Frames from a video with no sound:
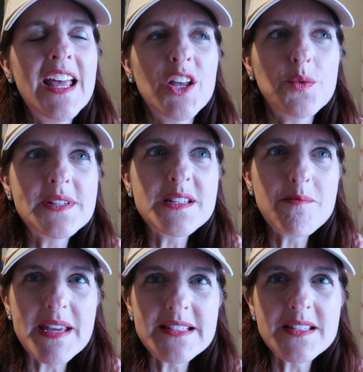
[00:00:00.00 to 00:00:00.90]
It always
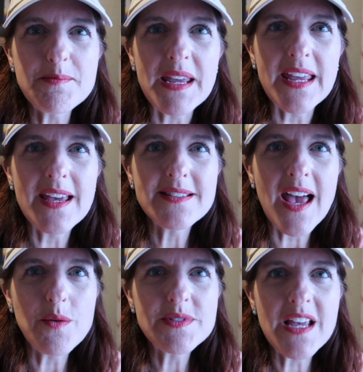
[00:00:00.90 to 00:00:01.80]
amazes me as
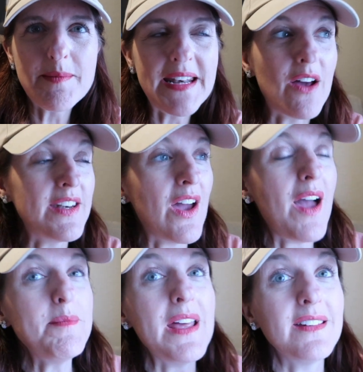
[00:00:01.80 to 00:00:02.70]
I was coming out. Now
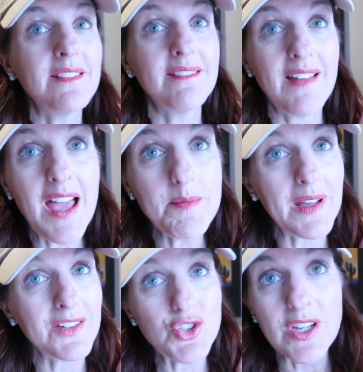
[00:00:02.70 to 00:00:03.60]
I'm not I'm
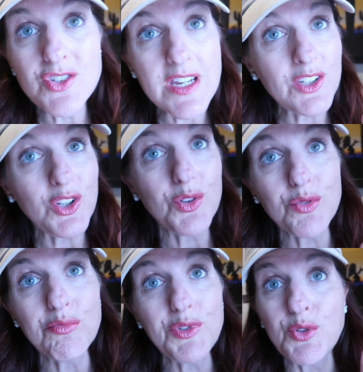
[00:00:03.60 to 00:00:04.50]
not judging you.